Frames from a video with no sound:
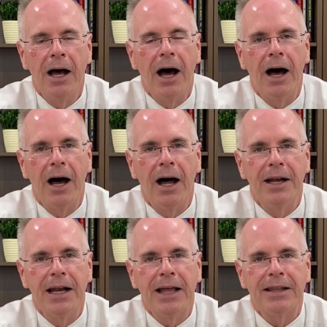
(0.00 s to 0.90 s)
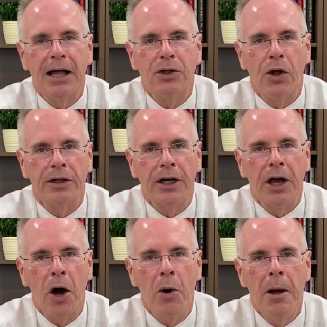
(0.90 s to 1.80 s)
Uh, not that long
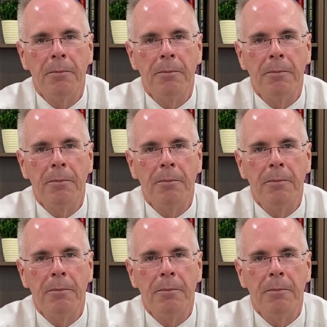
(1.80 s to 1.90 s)
ago.